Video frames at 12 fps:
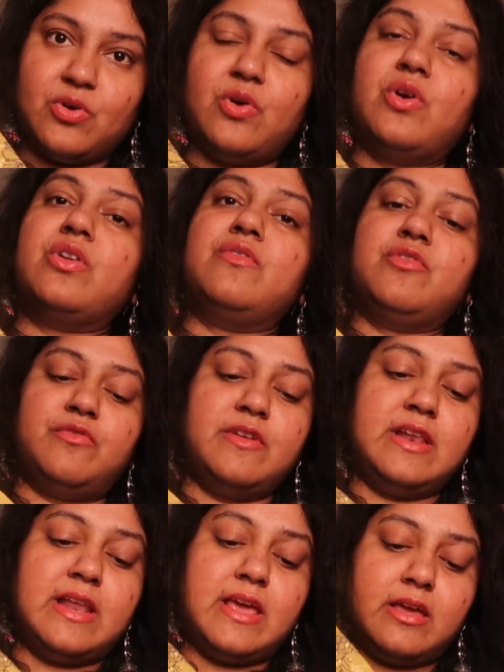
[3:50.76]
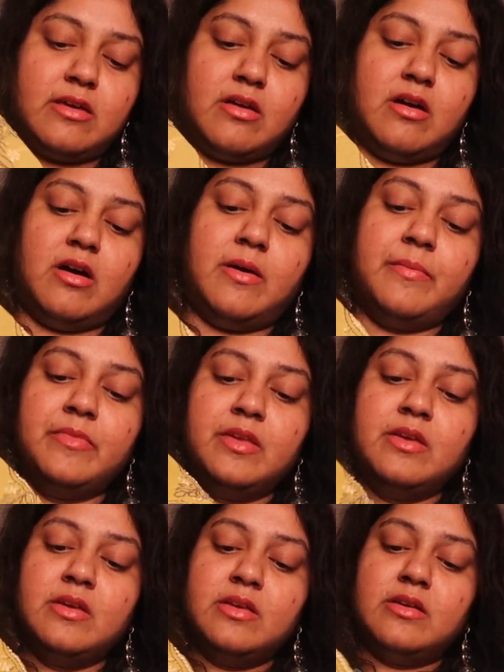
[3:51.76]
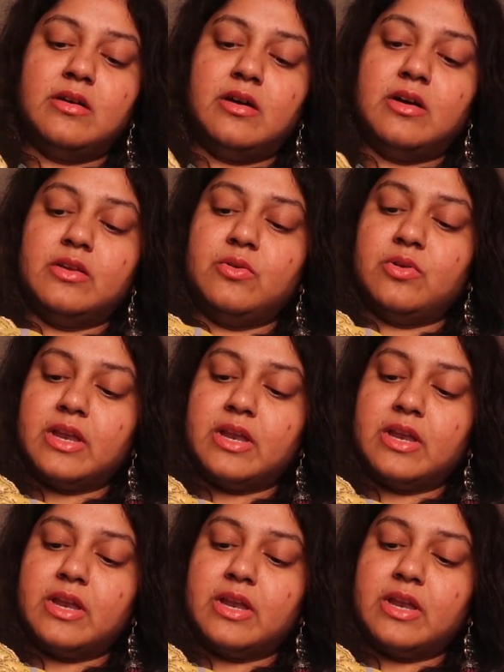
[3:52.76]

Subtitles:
or if you feel like you